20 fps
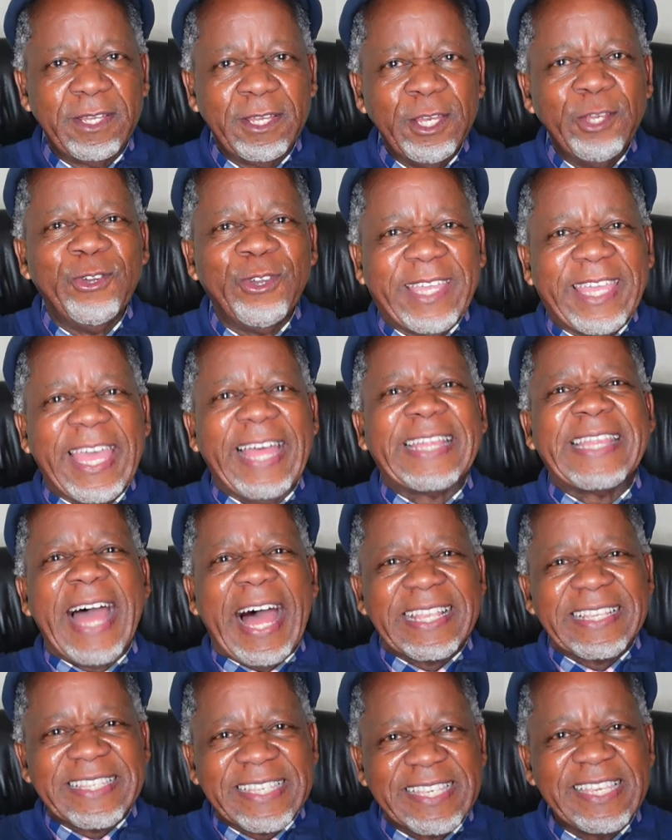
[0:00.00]
you get
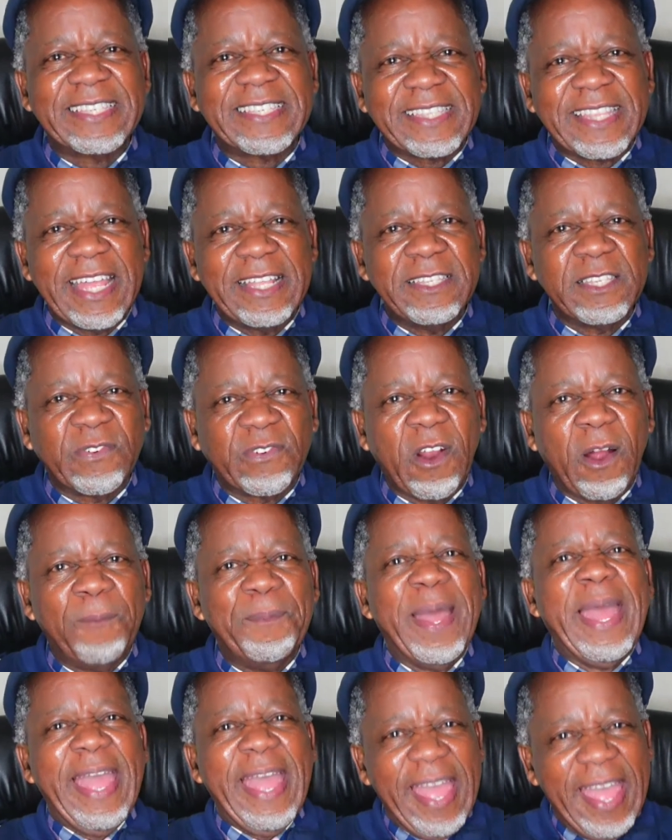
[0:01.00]
assistance
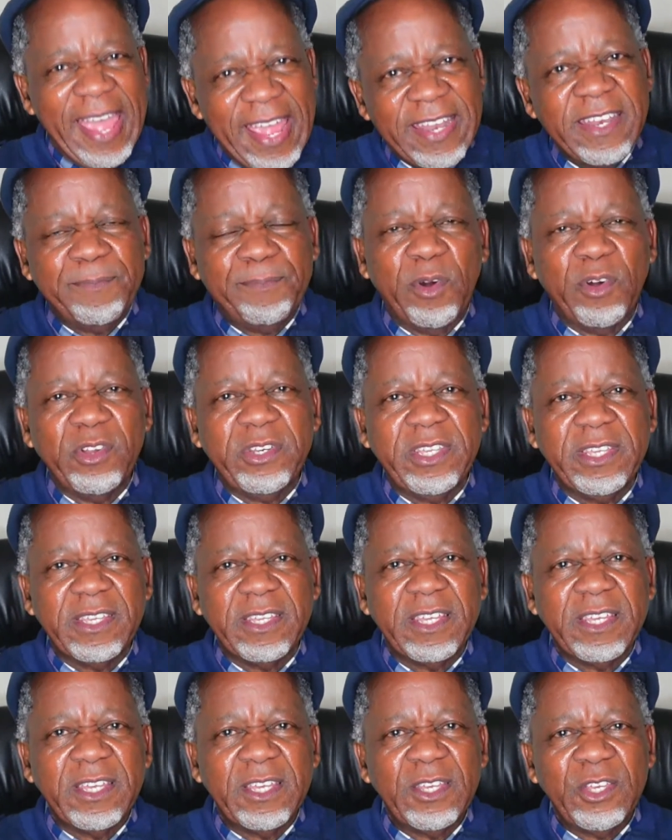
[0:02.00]
from anybody,
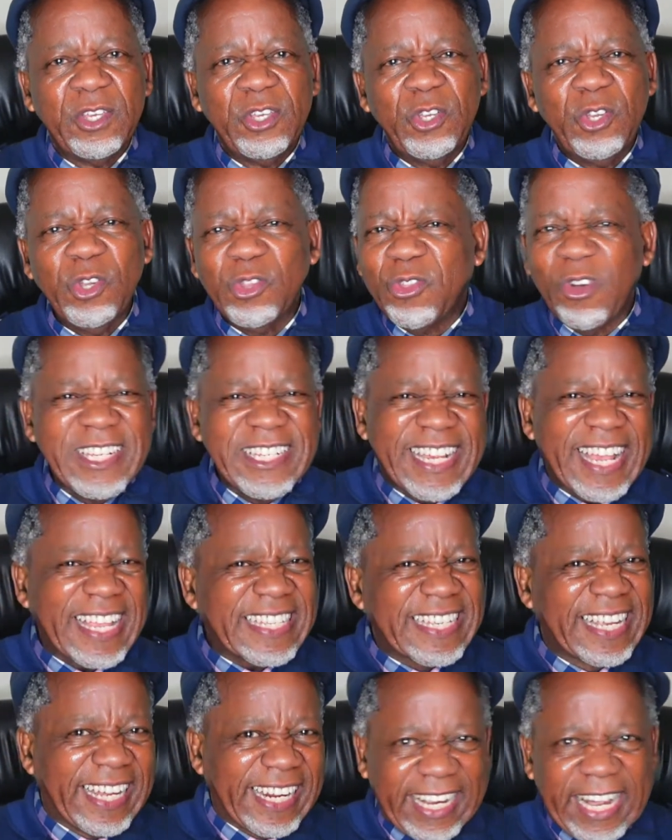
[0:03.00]
you don't
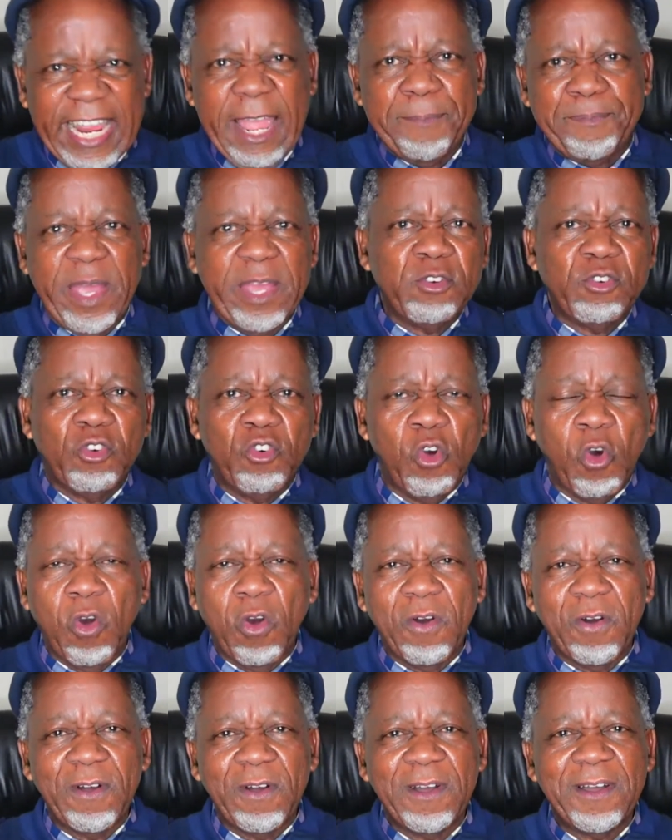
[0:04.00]
just grab and
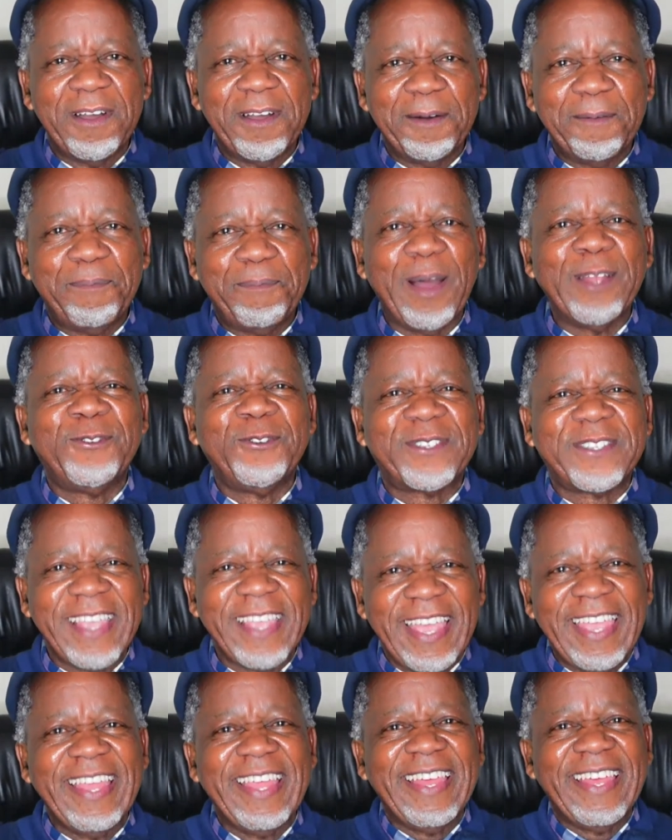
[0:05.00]
go, but you
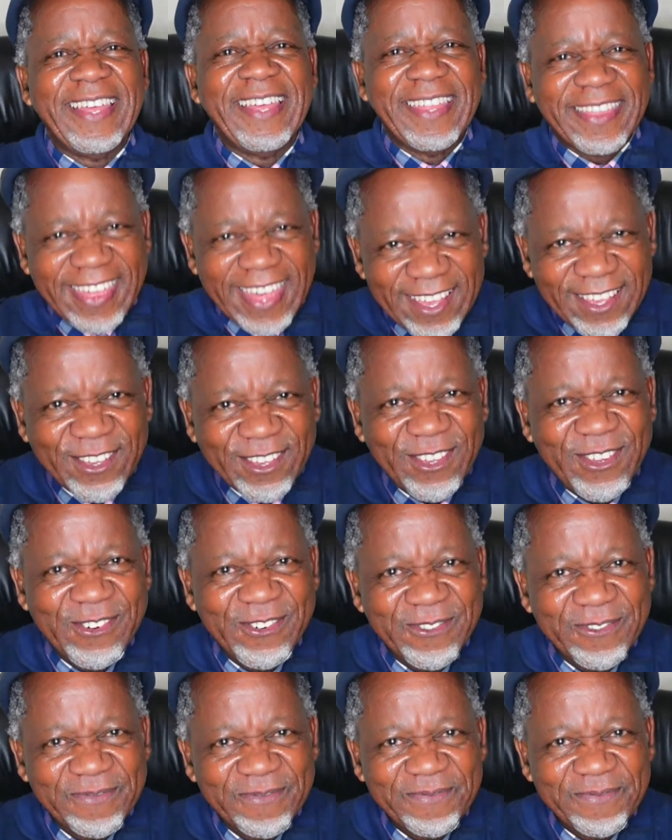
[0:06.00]
say, thank you.